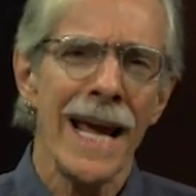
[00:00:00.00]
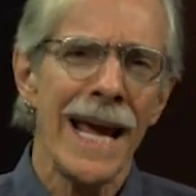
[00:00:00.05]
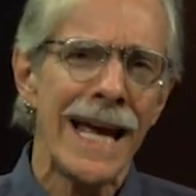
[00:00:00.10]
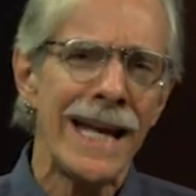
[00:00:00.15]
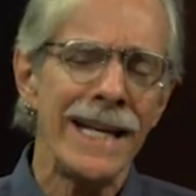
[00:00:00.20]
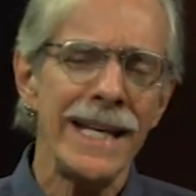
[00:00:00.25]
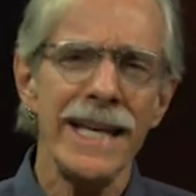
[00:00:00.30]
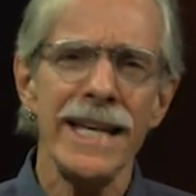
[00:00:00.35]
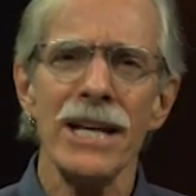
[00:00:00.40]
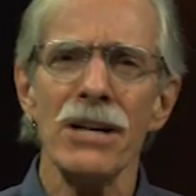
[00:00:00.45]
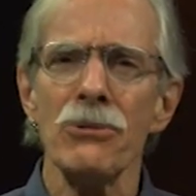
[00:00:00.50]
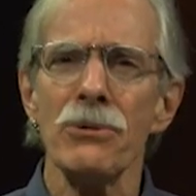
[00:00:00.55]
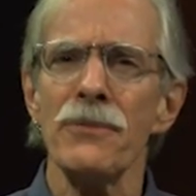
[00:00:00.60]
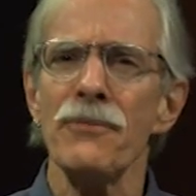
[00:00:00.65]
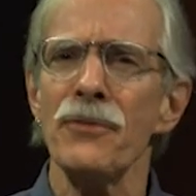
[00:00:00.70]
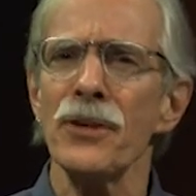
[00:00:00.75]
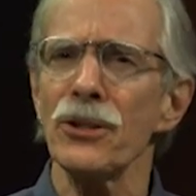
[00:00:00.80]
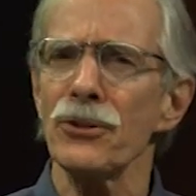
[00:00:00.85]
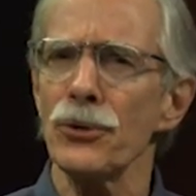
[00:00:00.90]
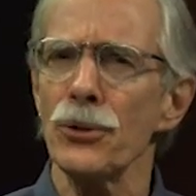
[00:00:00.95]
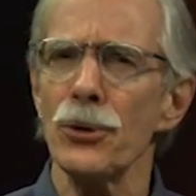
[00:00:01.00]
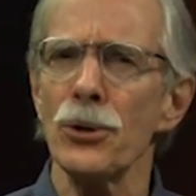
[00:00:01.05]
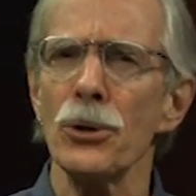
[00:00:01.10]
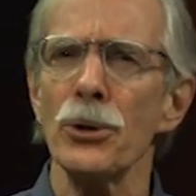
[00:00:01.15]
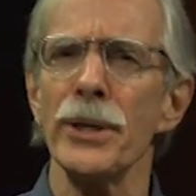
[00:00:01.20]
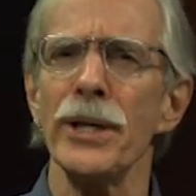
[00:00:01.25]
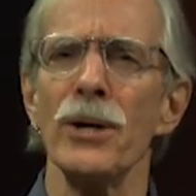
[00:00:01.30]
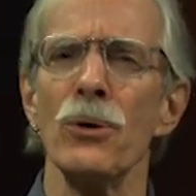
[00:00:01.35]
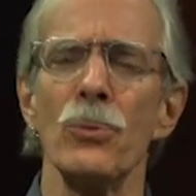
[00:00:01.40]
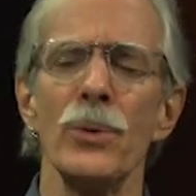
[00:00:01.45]
And here in
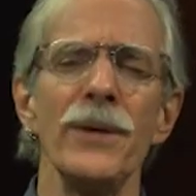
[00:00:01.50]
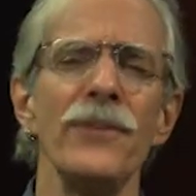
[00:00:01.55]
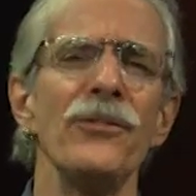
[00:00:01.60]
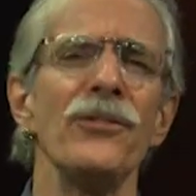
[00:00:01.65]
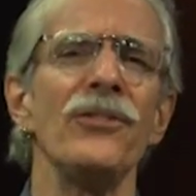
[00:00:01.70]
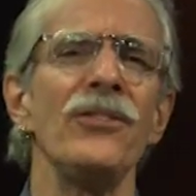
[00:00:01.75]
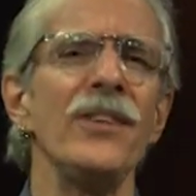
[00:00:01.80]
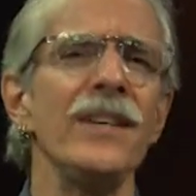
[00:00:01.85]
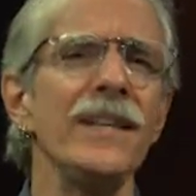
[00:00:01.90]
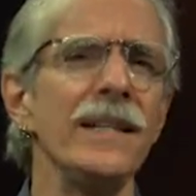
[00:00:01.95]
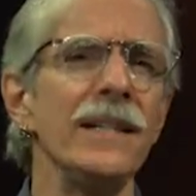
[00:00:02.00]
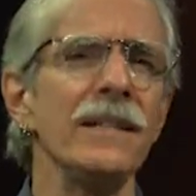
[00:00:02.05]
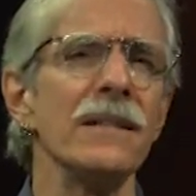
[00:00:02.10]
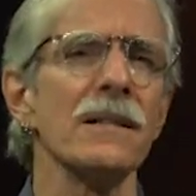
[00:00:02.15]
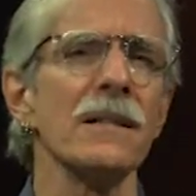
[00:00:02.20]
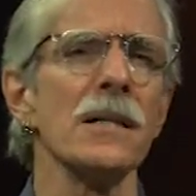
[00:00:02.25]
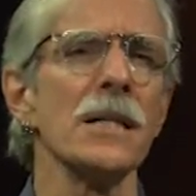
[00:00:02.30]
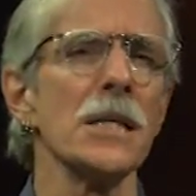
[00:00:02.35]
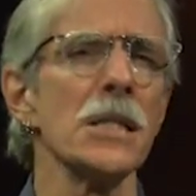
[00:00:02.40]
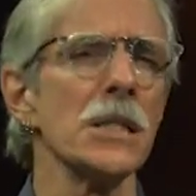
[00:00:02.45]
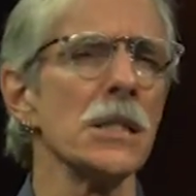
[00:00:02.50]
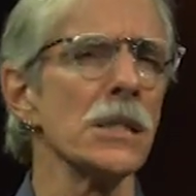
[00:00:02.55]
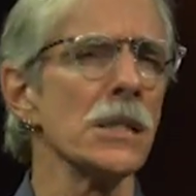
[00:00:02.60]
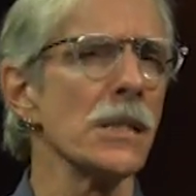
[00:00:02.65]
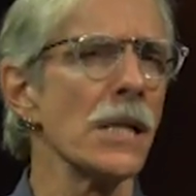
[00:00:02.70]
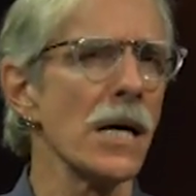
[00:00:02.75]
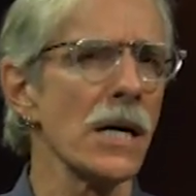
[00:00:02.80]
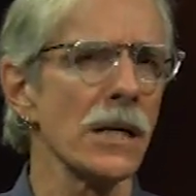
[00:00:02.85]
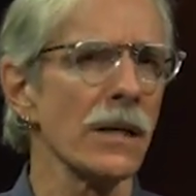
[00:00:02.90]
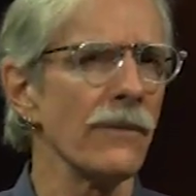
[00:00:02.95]
Victoria, we've seen a
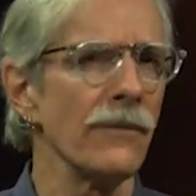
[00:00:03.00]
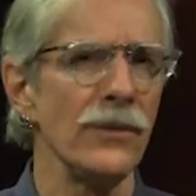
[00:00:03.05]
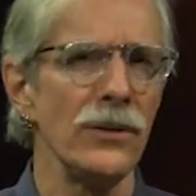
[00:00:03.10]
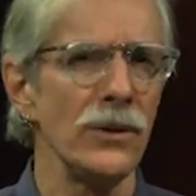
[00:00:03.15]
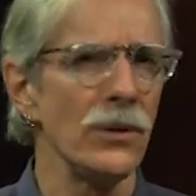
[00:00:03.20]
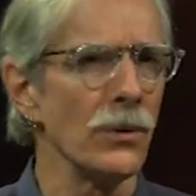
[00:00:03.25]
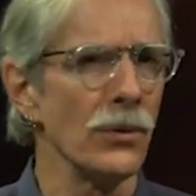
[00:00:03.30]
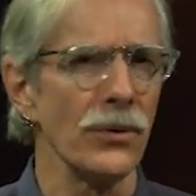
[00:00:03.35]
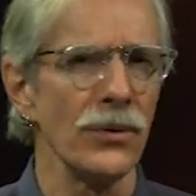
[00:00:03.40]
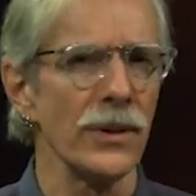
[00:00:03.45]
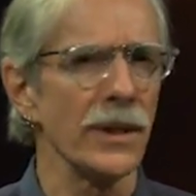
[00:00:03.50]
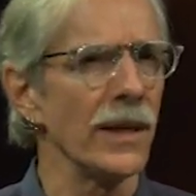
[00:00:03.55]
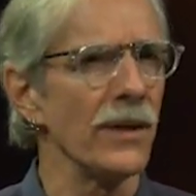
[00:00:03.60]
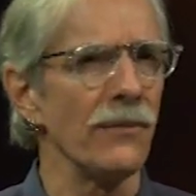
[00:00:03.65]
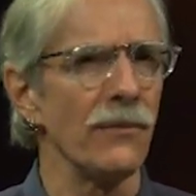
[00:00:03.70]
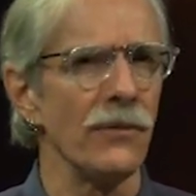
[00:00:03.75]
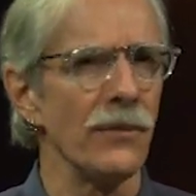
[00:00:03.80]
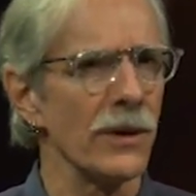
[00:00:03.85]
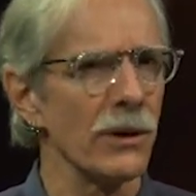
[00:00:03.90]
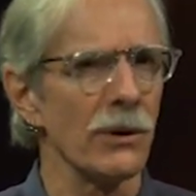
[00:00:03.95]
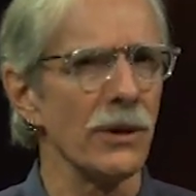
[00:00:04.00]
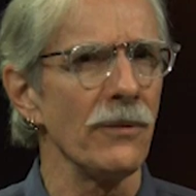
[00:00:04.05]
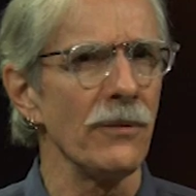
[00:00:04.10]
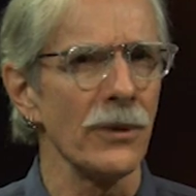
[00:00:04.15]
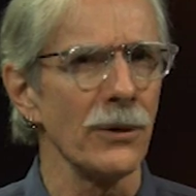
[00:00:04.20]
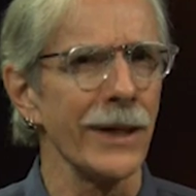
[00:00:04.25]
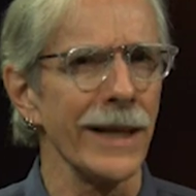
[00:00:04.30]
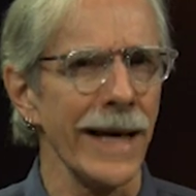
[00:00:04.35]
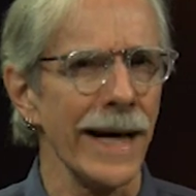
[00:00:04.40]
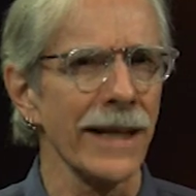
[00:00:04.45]
lot of youth get very,
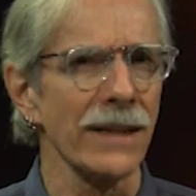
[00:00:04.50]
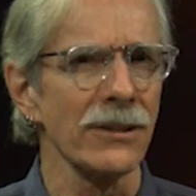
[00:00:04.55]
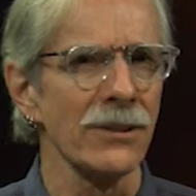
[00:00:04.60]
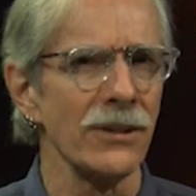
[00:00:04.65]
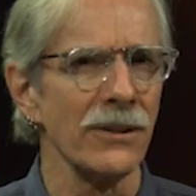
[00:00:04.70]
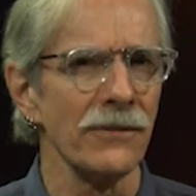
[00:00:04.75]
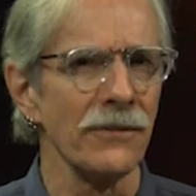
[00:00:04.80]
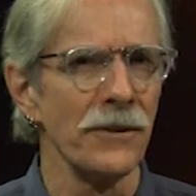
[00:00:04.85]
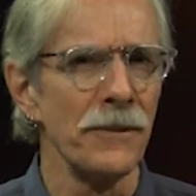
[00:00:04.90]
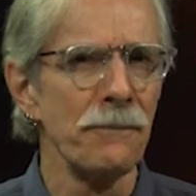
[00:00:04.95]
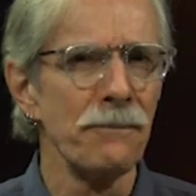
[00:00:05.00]
very active.